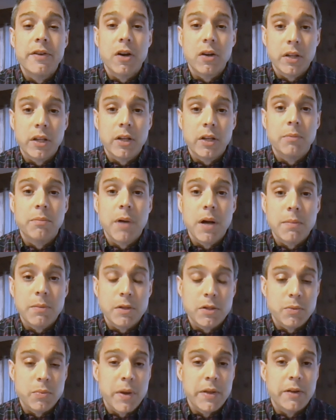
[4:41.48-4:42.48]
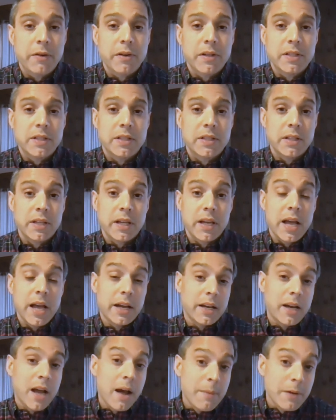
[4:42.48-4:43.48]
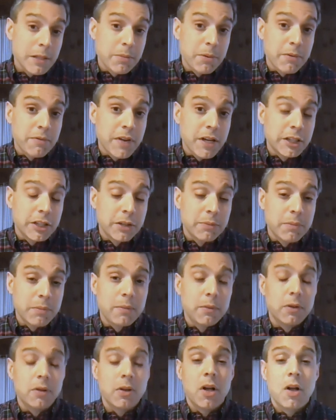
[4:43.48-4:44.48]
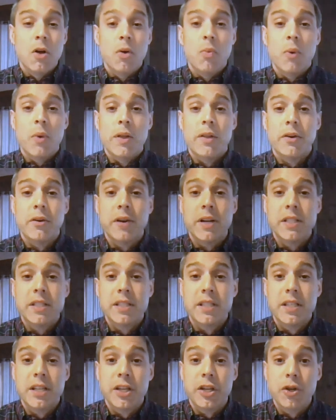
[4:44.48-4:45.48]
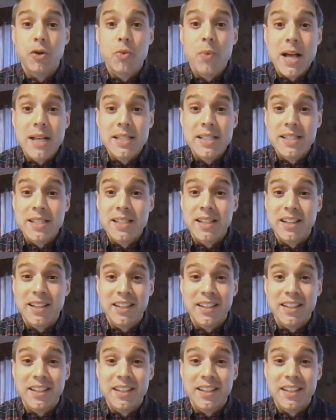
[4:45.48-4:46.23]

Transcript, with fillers: in our little bubbles, whether it's the economics profession bubble, whether it's the US,